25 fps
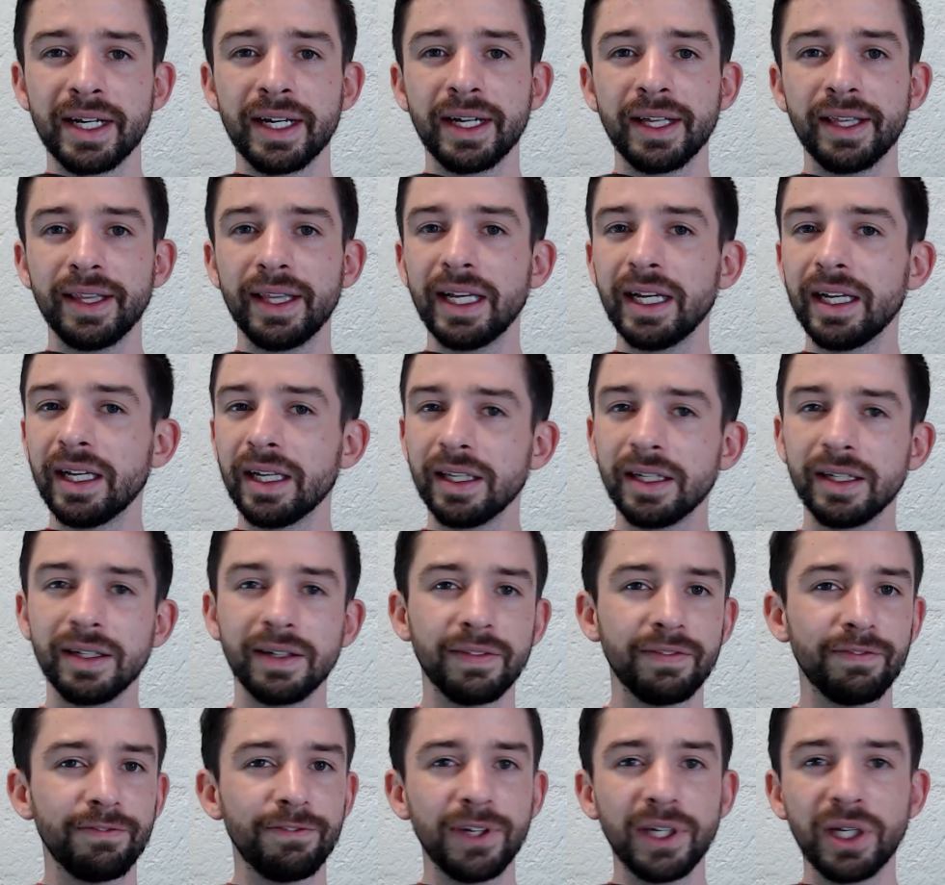They can
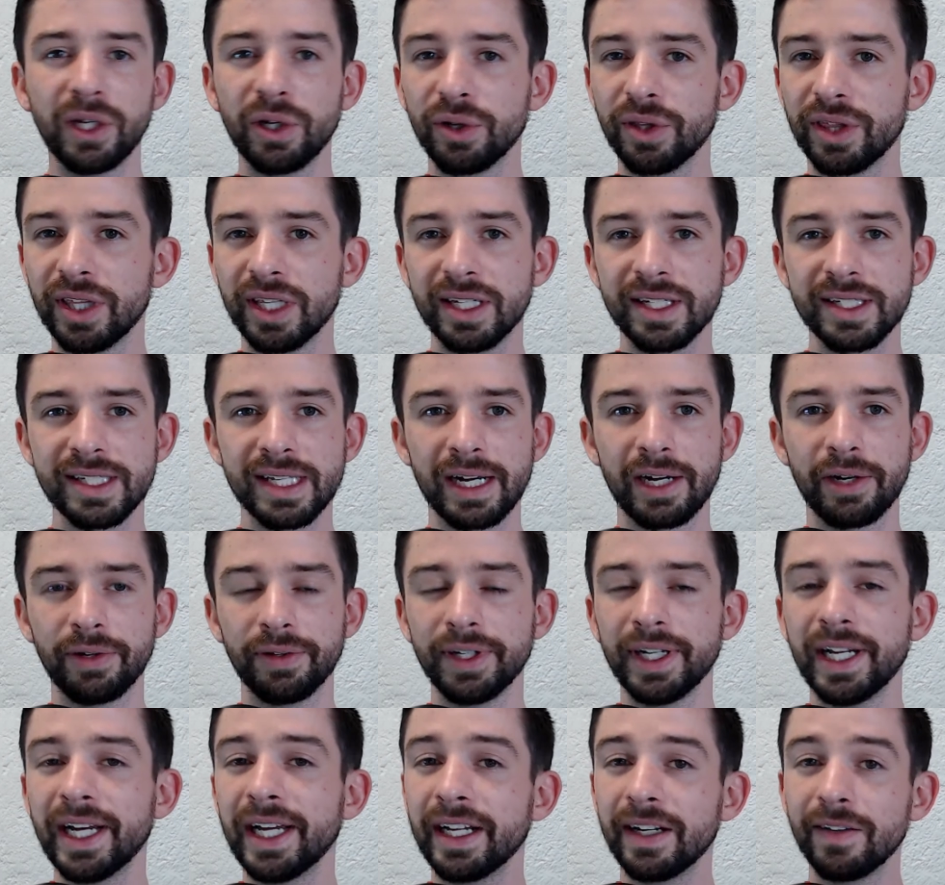figure things out.
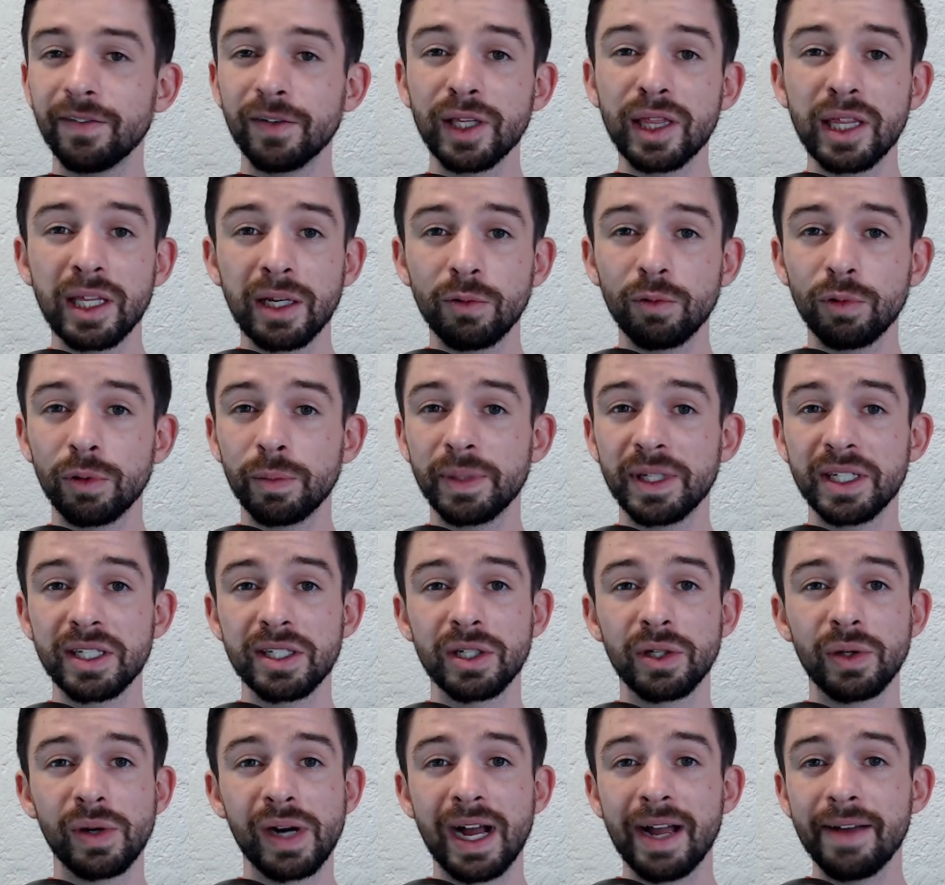Not everything will be
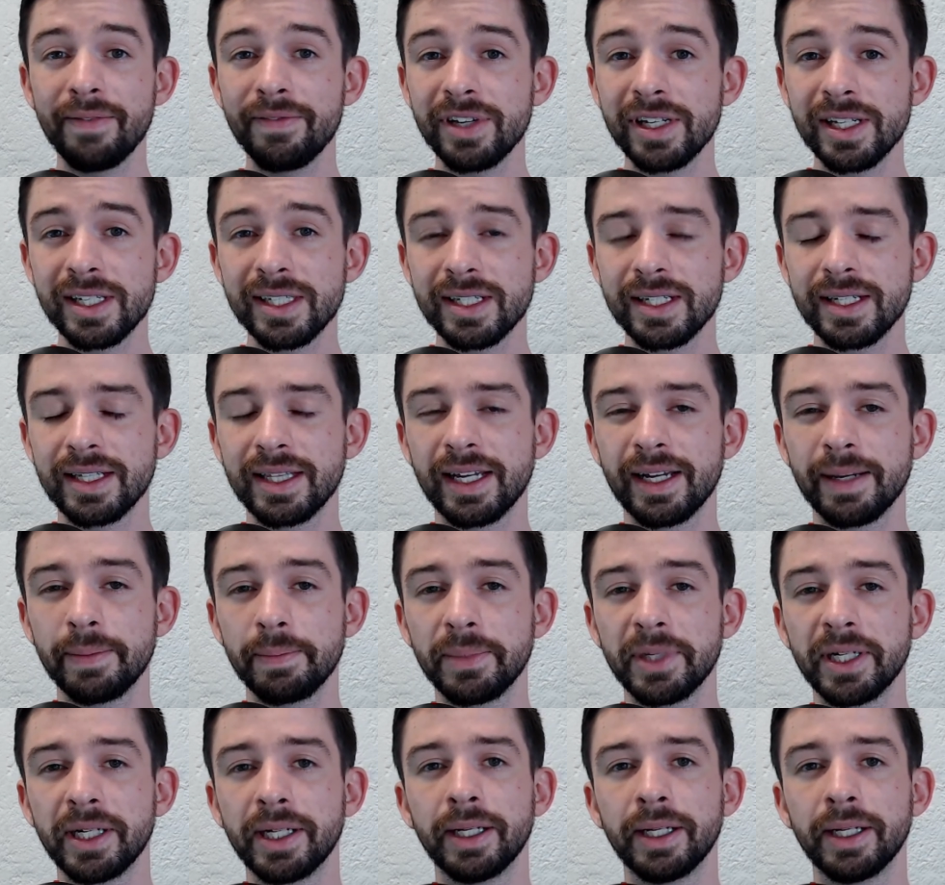so obvious to them,